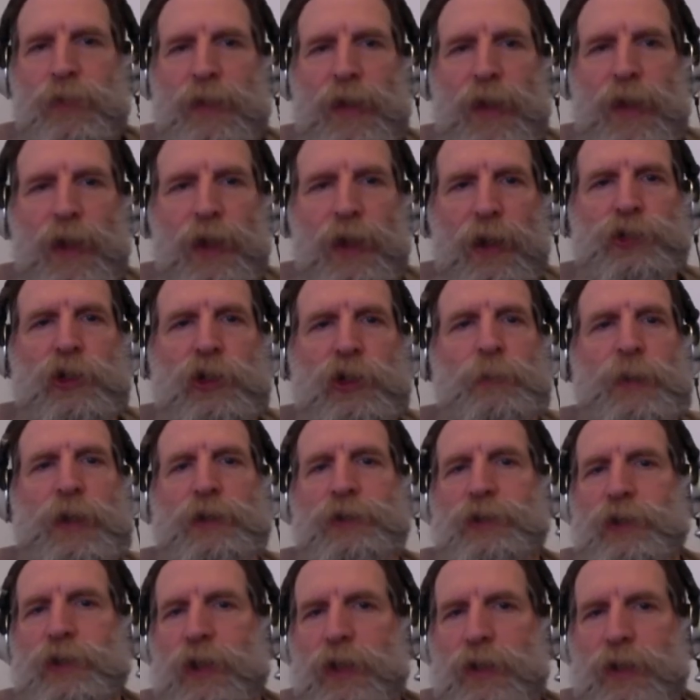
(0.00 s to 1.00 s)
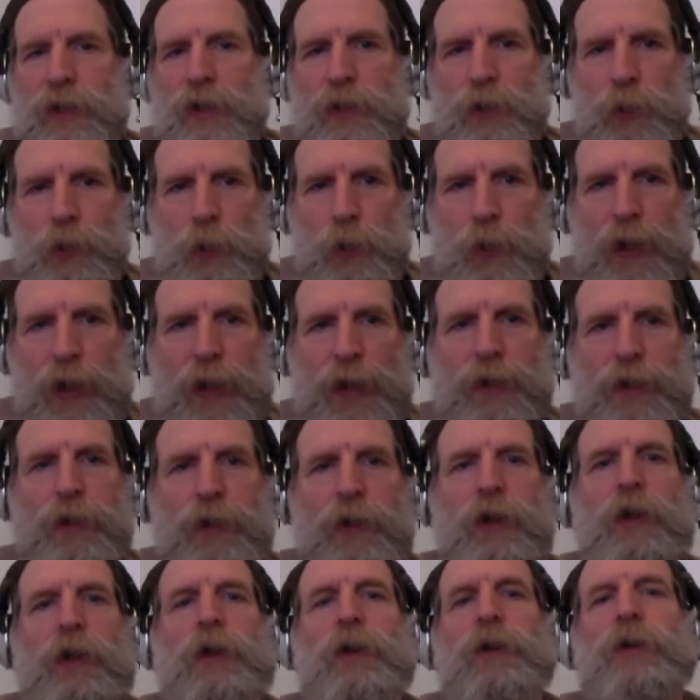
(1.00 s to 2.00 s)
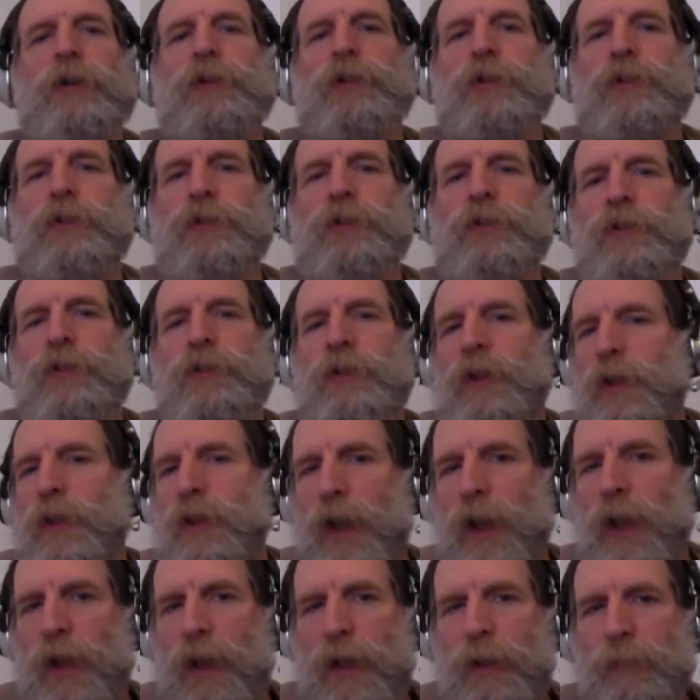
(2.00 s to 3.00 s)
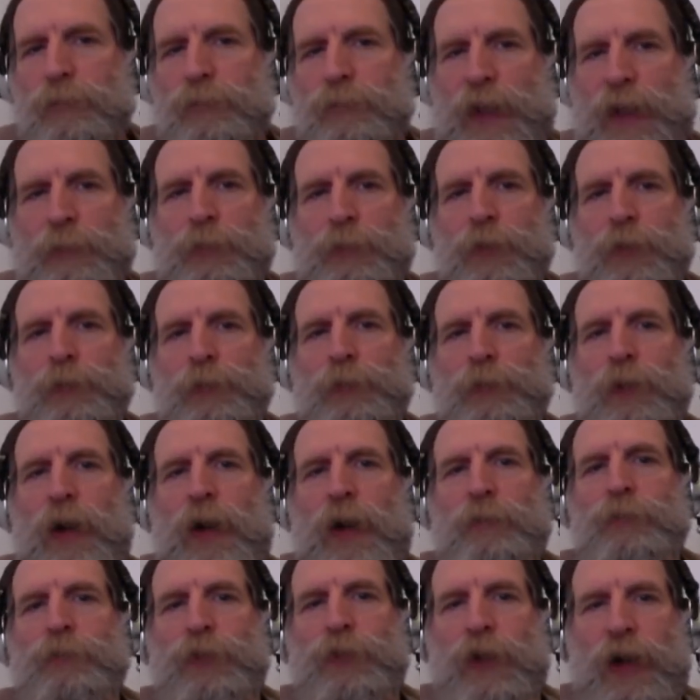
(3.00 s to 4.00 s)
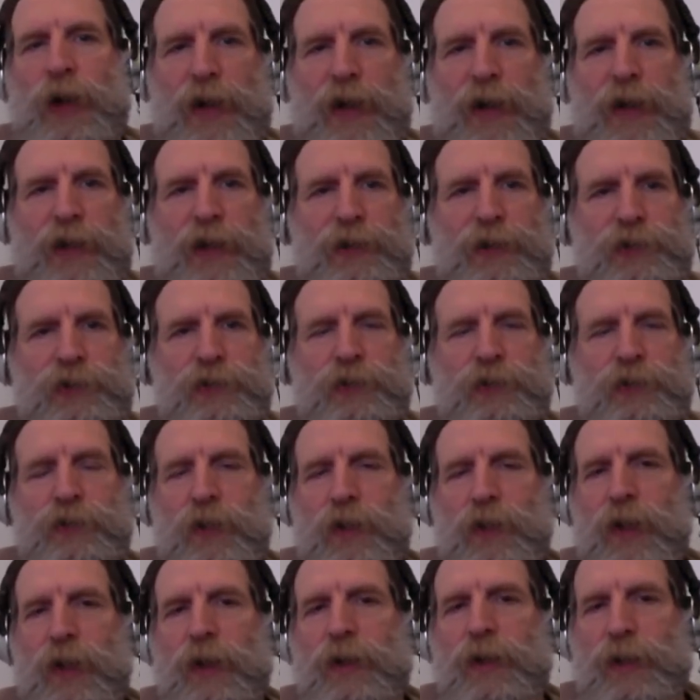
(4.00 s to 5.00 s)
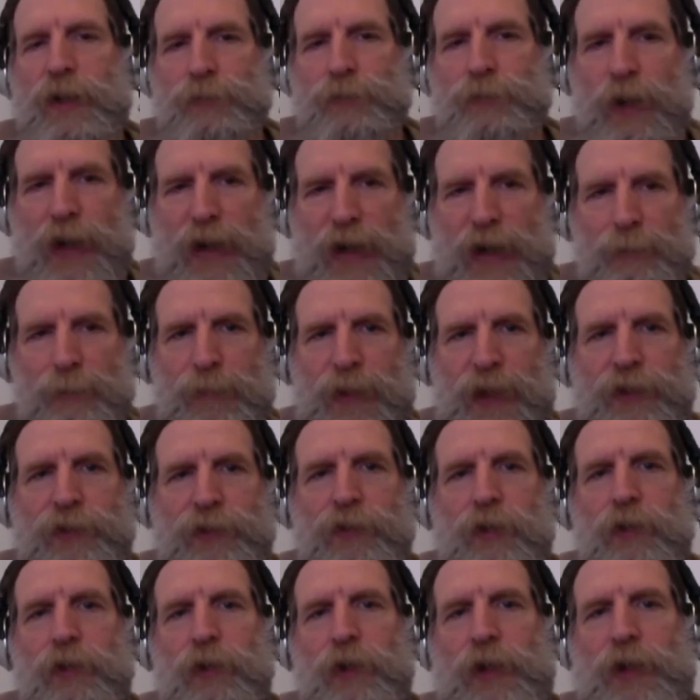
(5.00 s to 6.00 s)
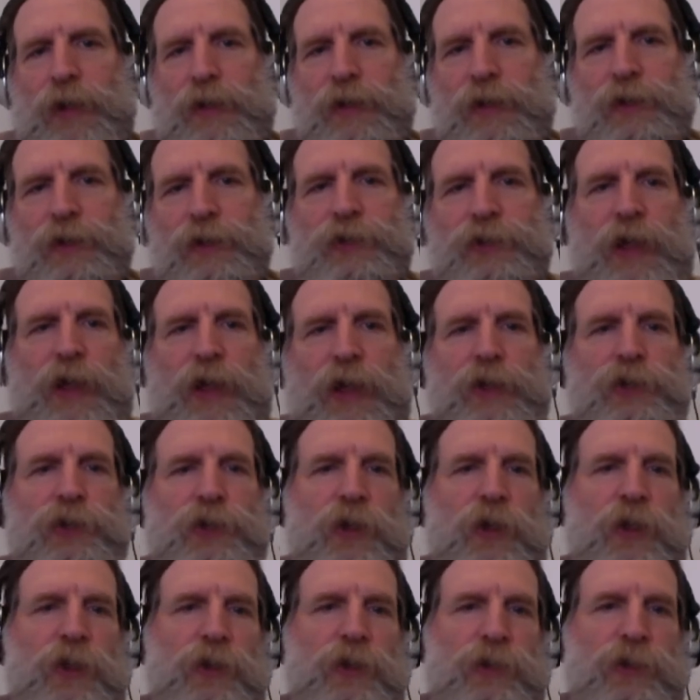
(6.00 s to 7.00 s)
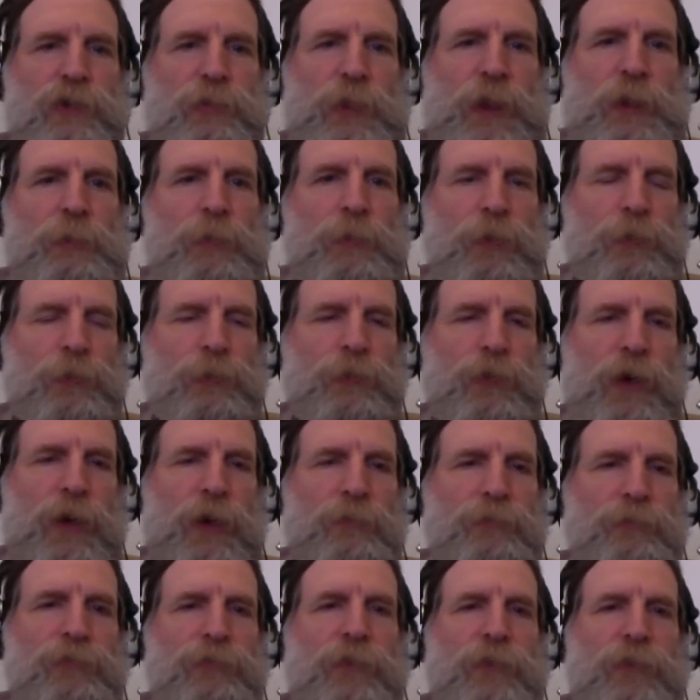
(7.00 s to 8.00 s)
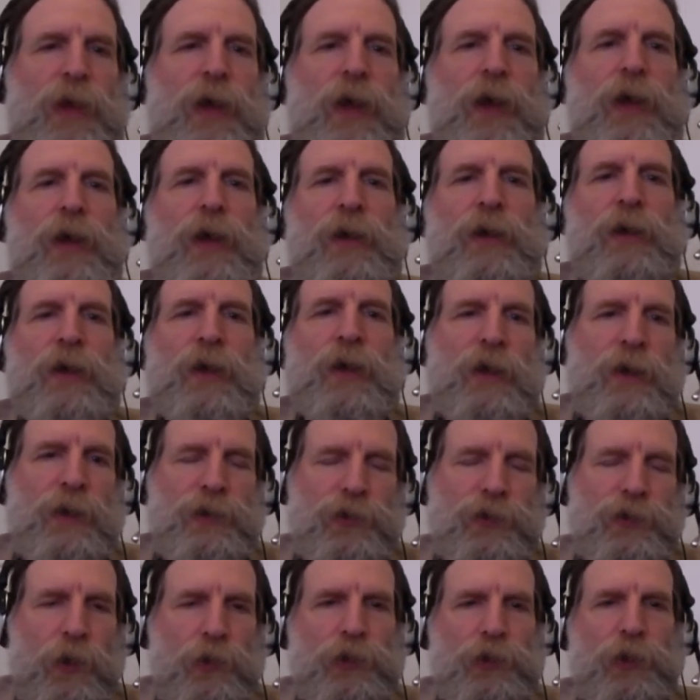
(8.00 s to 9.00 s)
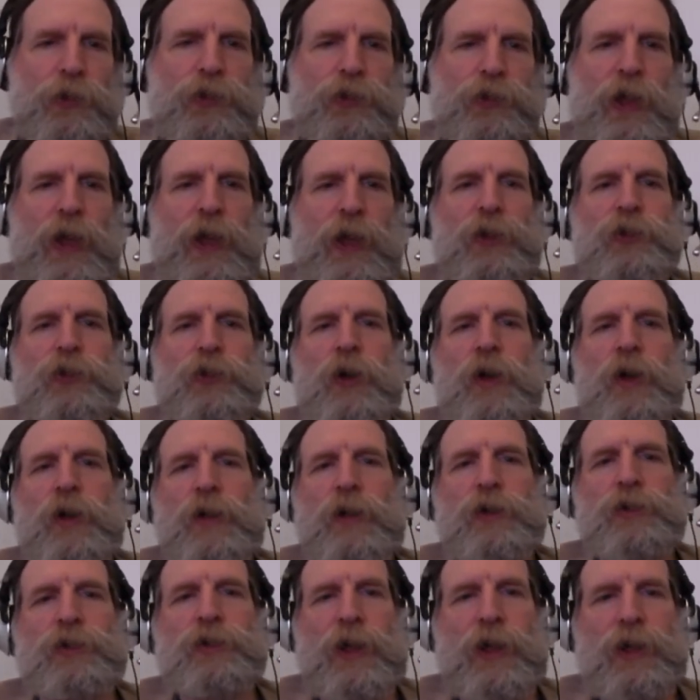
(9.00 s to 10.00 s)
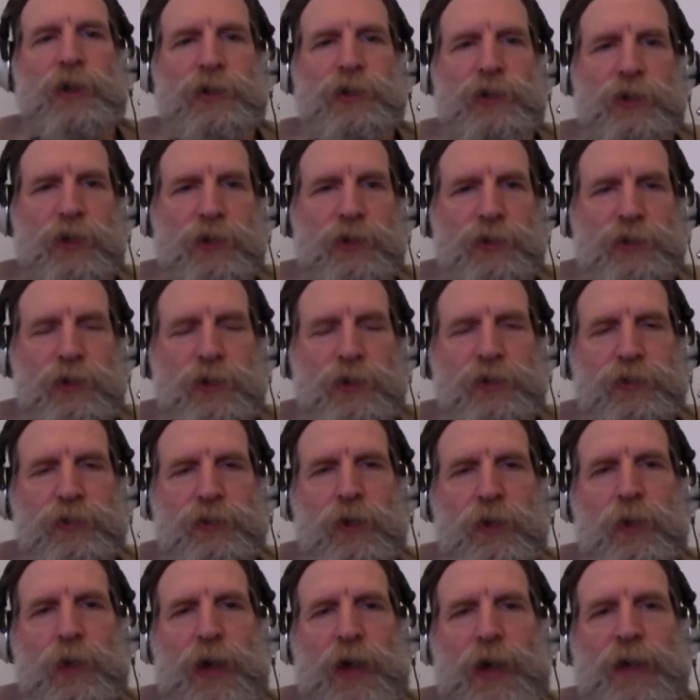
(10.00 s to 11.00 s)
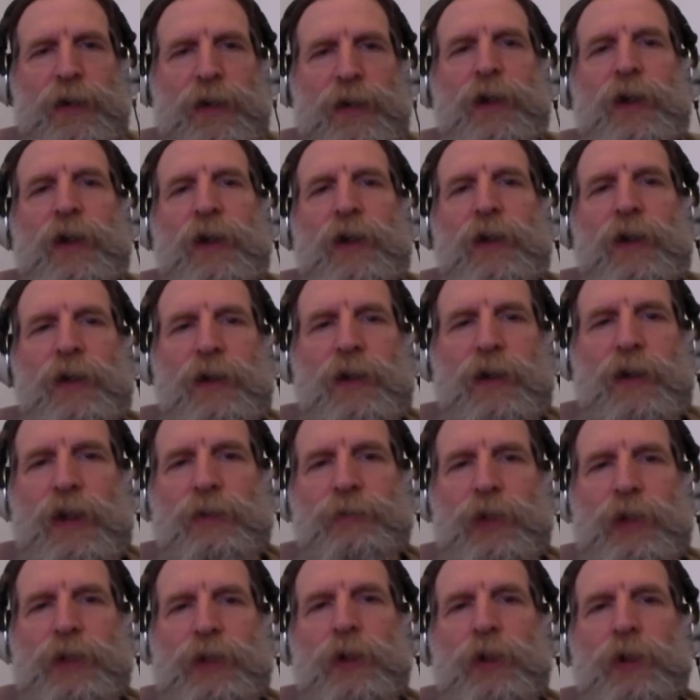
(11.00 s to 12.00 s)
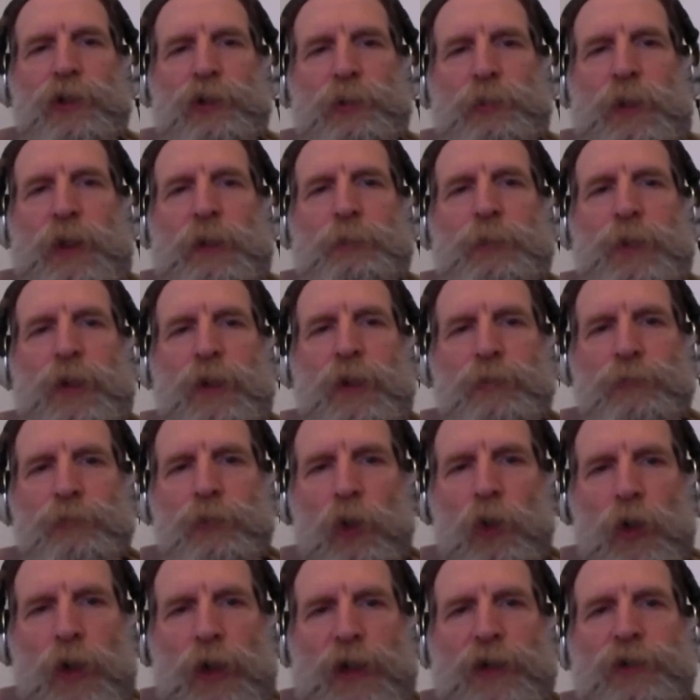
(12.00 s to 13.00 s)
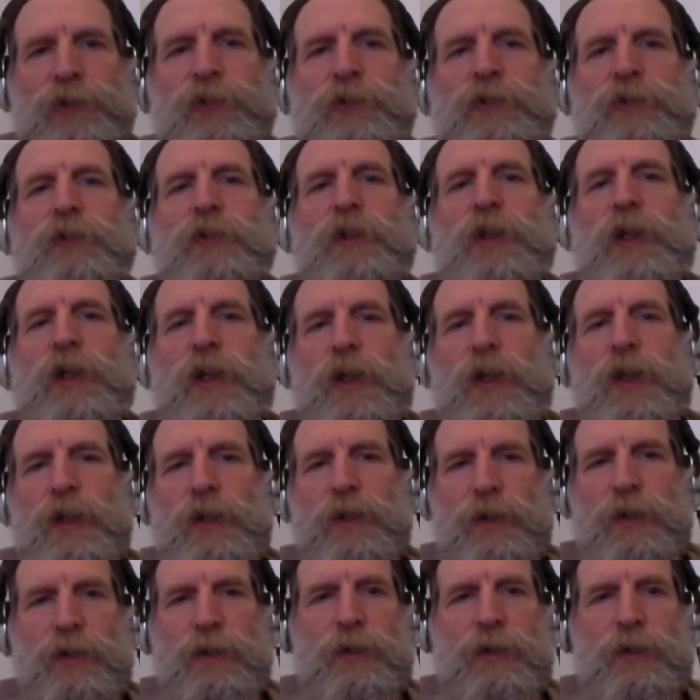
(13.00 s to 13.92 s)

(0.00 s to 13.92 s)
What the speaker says: LGBTQ writers, people from various environmental organizations, people from social change organizations, and so on, giving those people a voice in